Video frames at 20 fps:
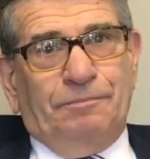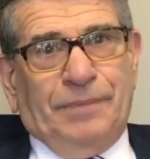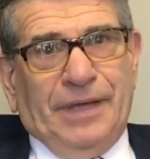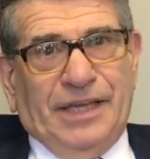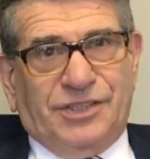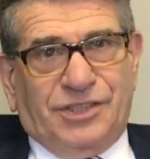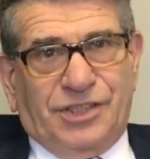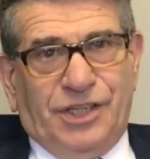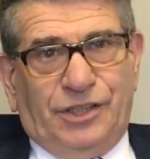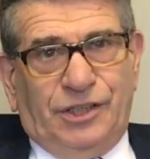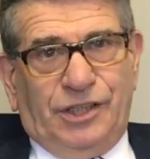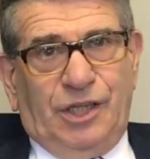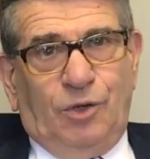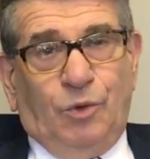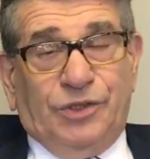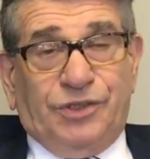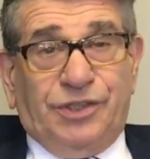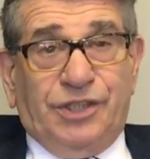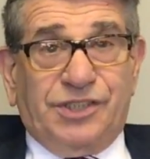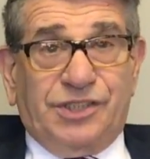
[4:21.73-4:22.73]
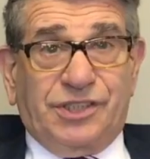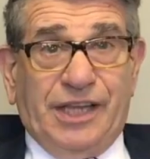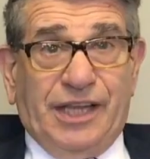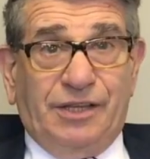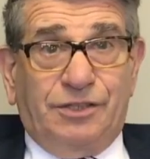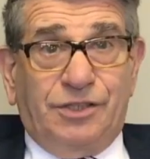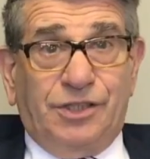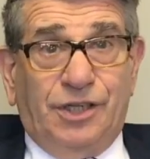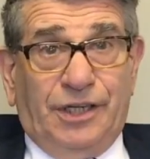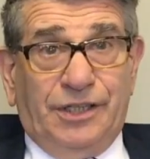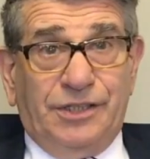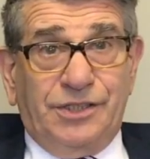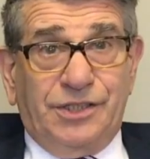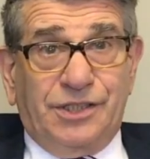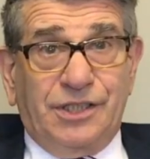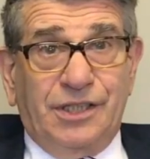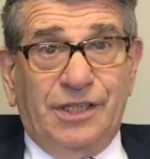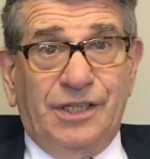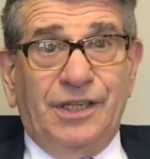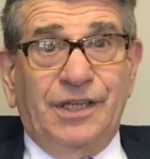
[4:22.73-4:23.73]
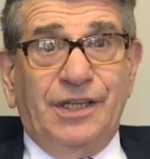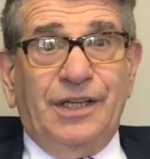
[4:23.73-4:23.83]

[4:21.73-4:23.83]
Basically, what the state does,